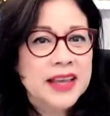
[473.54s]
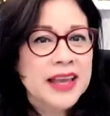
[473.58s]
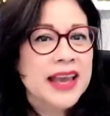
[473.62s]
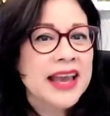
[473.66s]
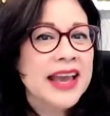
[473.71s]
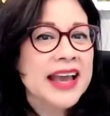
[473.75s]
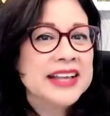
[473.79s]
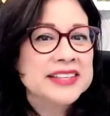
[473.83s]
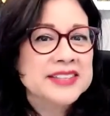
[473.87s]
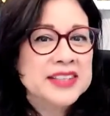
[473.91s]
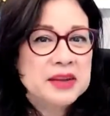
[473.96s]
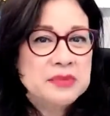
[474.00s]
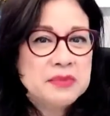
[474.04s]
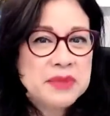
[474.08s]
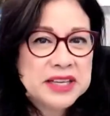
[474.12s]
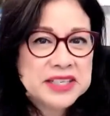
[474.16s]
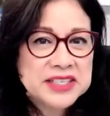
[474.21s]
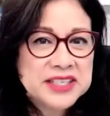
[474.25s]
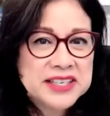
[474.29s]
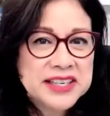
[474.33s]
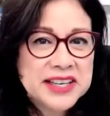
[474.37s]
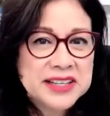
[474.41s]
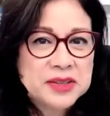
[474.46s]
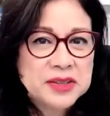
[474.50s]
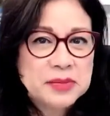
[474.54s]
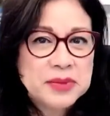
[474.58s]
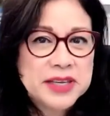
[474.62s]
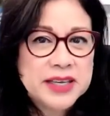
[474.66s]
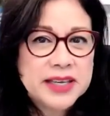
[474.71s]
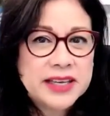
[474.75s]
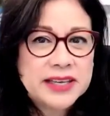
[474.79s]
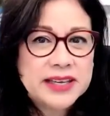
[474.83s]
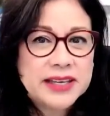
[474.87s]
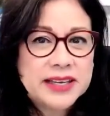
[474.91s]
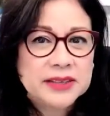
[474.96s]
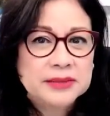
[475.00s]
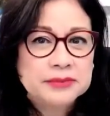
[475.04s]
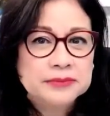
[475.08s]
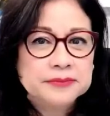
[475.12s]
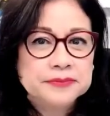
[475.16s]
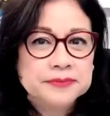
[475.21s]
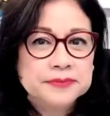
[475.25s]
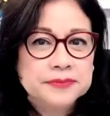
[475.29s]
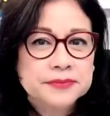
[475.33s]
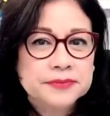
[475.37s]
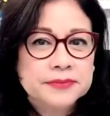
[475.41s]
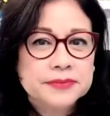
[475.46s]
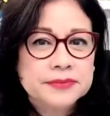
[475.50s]
As I mentioned at the beginning,
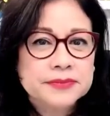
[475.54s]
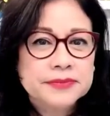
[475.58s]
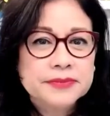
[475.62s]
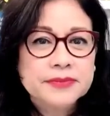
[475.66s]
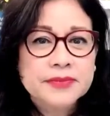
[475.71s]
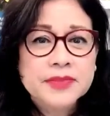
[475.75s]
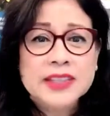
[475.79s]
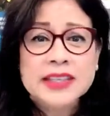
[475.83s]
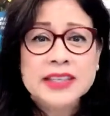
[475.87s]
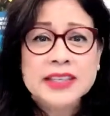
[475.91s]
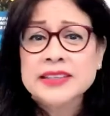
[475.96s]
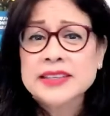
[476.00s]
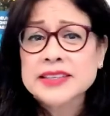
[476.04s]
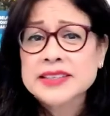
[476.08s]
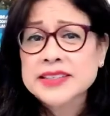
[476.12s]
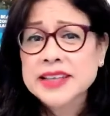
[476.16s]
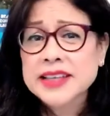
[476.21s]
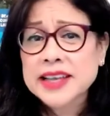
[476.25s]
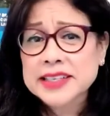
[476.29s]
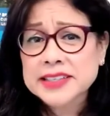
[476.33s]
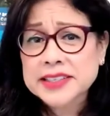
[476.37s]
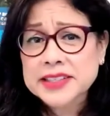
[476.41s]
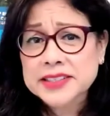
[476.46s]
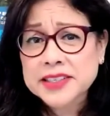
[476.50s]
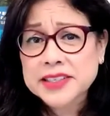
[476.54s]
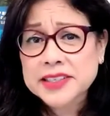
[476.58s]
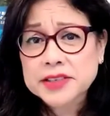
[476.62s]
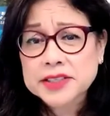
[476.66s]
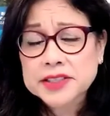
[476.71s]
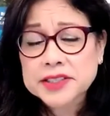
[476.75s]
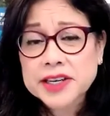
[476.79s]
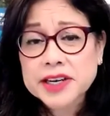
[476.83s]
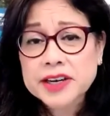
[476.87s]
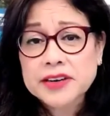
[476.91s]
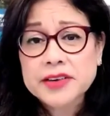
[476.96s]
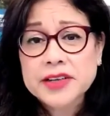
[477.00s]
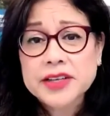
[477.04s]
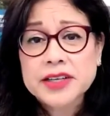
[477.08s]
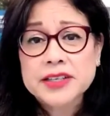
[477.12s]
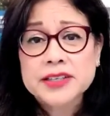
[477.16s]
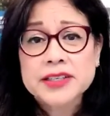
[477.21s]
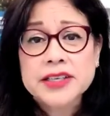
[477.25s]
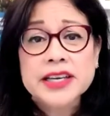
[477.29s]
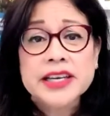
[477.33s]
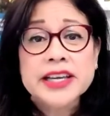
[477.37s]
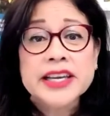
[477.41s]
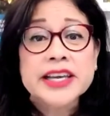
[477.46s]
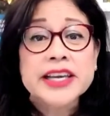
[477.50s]
the CITES Secretariat,
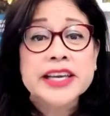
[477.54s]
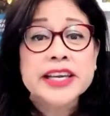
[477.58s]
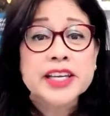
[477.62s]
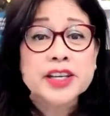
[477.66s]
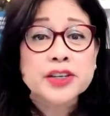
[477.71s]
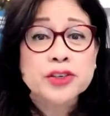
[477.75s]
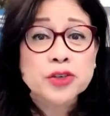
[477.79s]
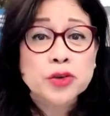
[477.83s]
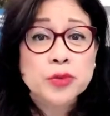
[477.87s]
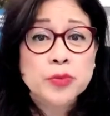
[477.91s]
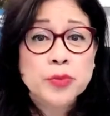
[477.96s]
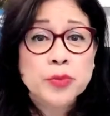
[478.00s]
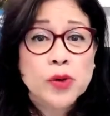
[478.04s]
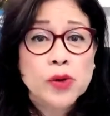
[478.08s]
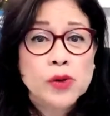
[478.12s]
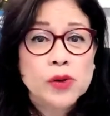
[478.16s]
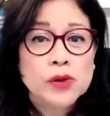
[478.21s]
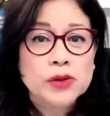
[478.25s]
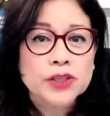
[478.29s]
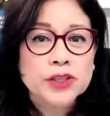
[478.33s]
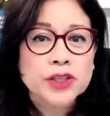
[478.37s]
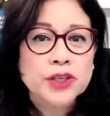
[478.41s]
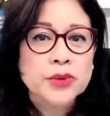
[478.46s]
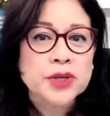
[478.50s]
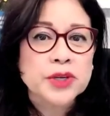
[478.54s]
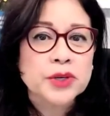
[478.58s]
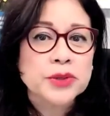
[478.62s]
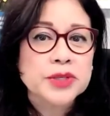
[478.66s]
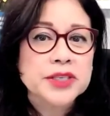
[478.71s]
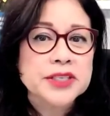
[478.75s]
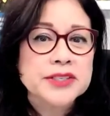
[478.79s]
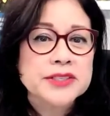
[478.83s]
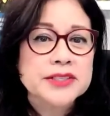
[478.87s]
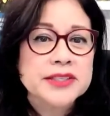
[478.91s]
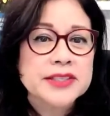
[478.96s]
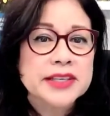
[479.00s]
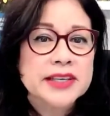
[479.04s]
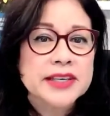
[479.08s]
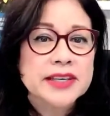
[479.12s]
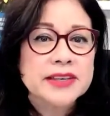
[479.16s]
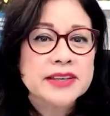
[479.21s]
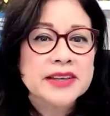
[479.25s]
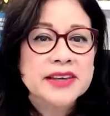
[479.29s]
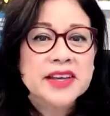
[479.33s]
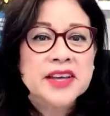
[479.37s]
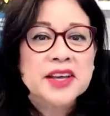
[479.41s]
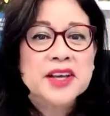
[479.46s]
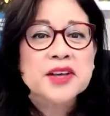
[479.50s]
Interpol, UNODC,
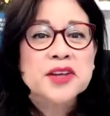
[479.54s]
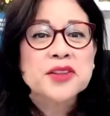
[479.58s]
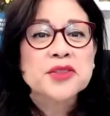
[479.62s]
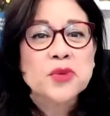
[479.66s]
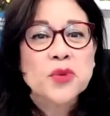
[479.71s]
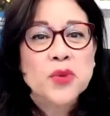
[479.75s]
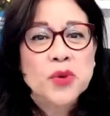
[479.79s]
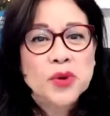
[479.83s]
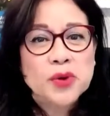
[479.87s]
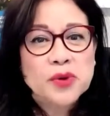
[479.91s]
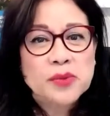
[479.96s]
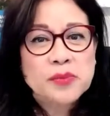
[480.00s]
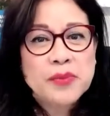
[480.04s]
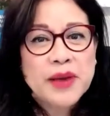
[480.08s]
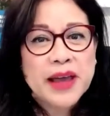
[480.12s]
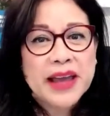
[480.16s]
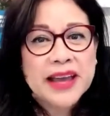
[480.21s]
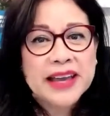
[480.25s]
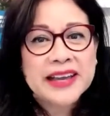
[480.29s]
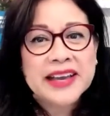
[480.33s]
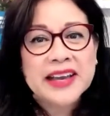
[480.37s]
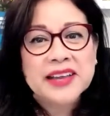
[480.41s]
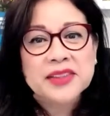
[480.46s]
the World Bank, and